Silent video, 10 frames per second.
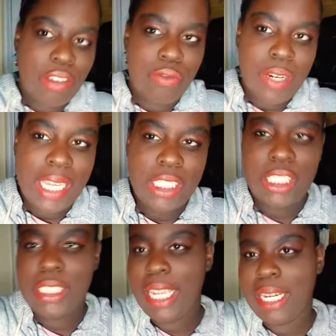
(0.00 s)
right
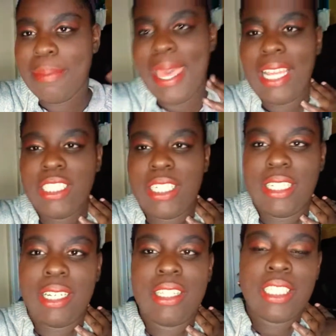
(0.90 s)
shade match in
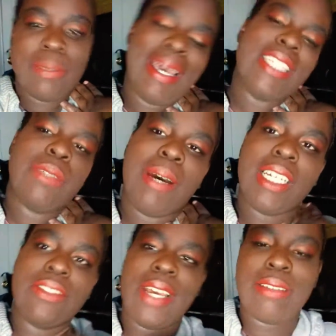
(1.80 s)
the smashbox
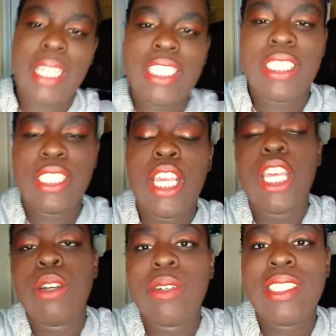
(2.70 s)
foundation
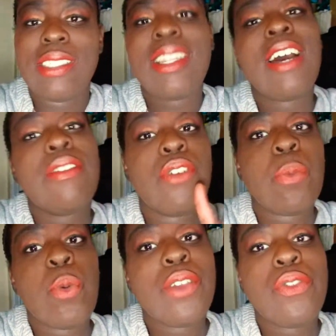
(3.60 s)
which is not
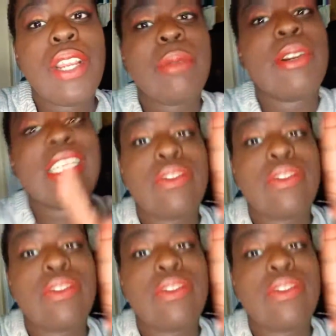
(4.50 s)
4.4 anymore it's